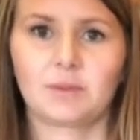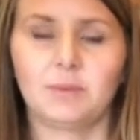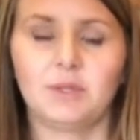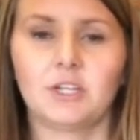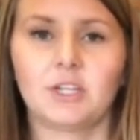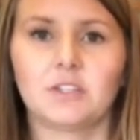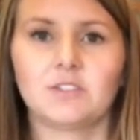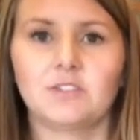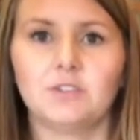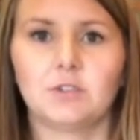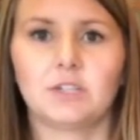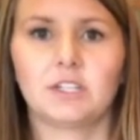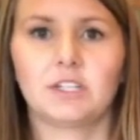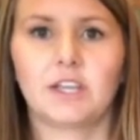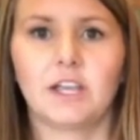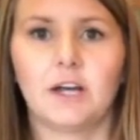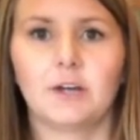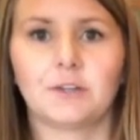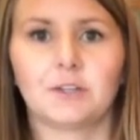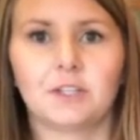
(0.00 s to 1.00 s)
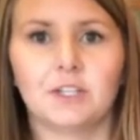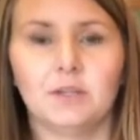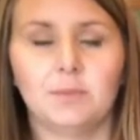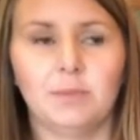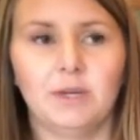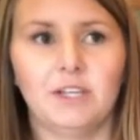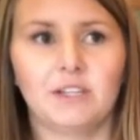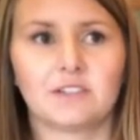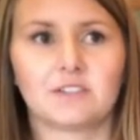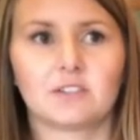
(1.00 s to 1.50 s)
because you can
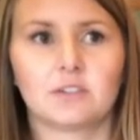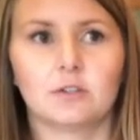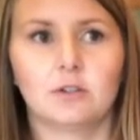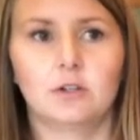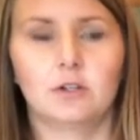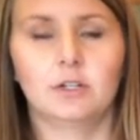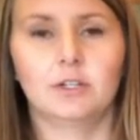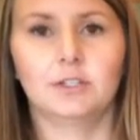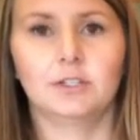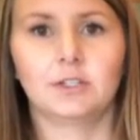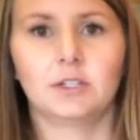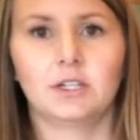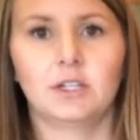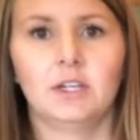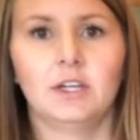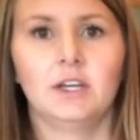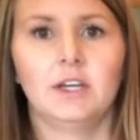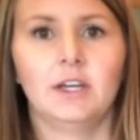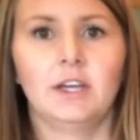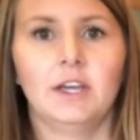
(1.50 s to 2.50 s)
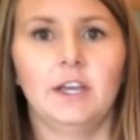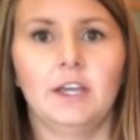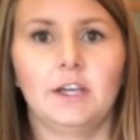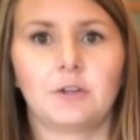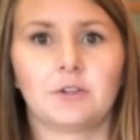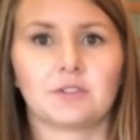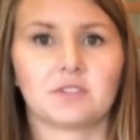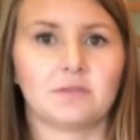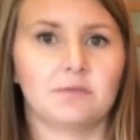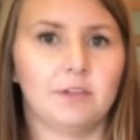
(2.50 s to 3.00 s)
calculate based on
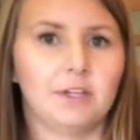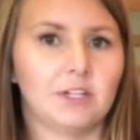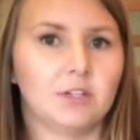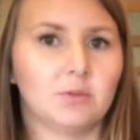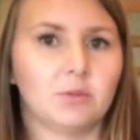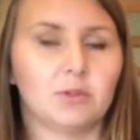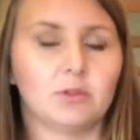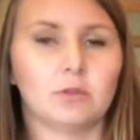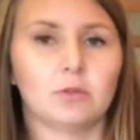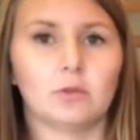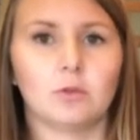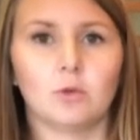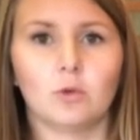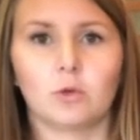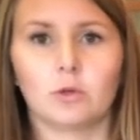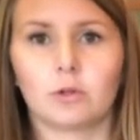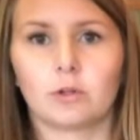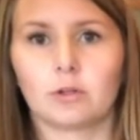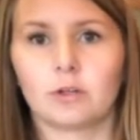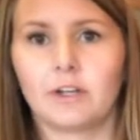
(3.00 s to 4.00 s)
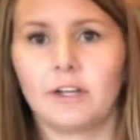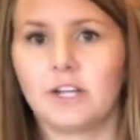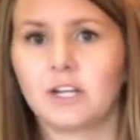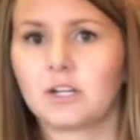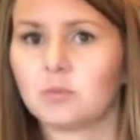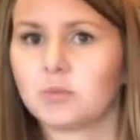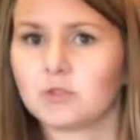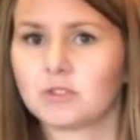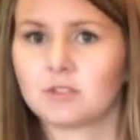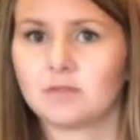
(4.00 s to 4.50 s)
acres available or
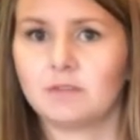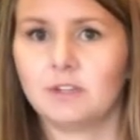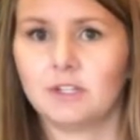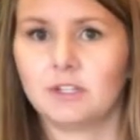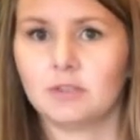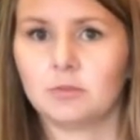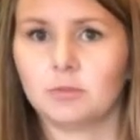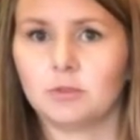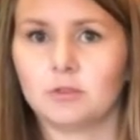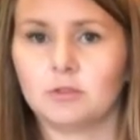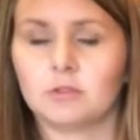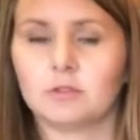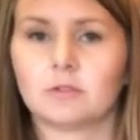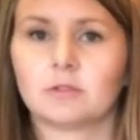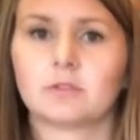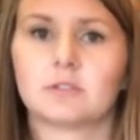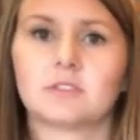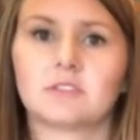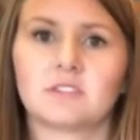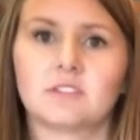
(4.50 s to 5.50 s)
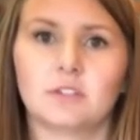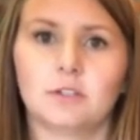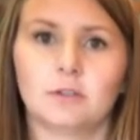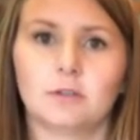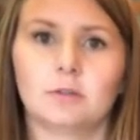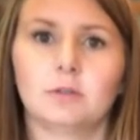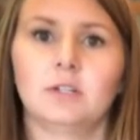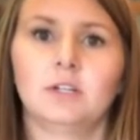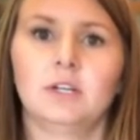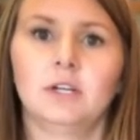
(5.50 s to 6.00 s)
animals available.
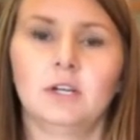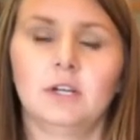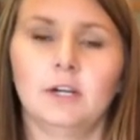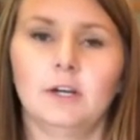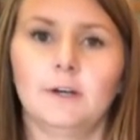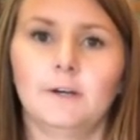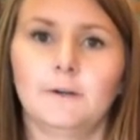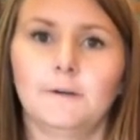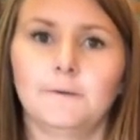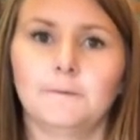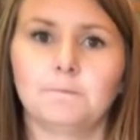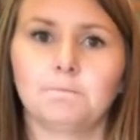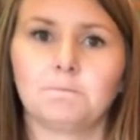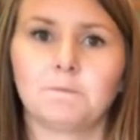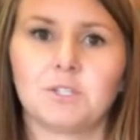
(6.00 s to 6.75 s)
So um,